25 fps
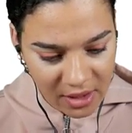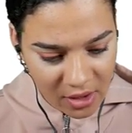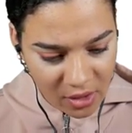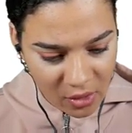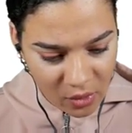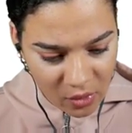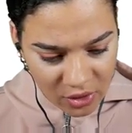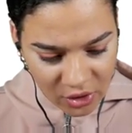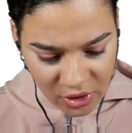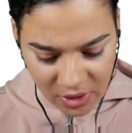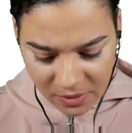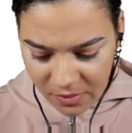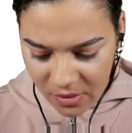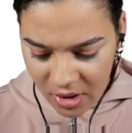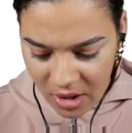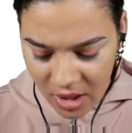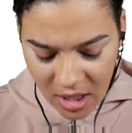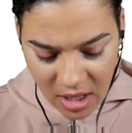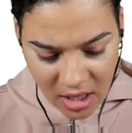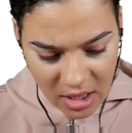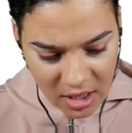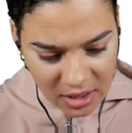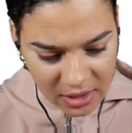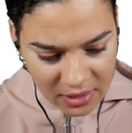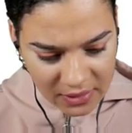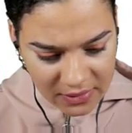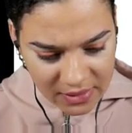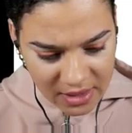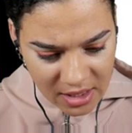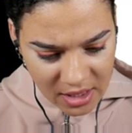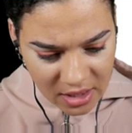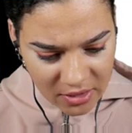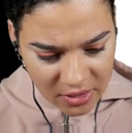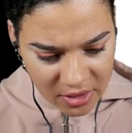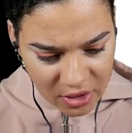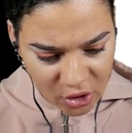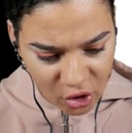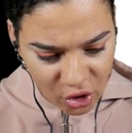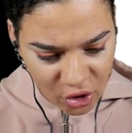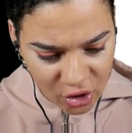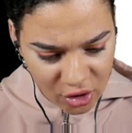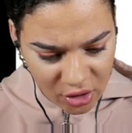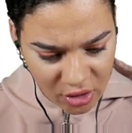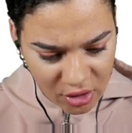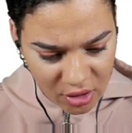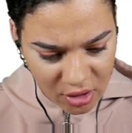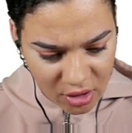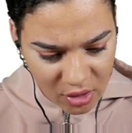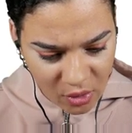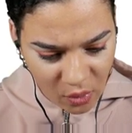which I'm not exactly
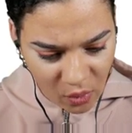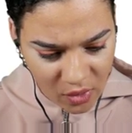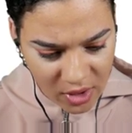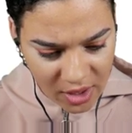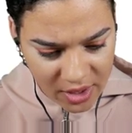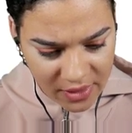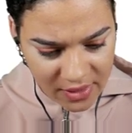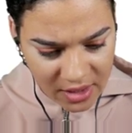sure why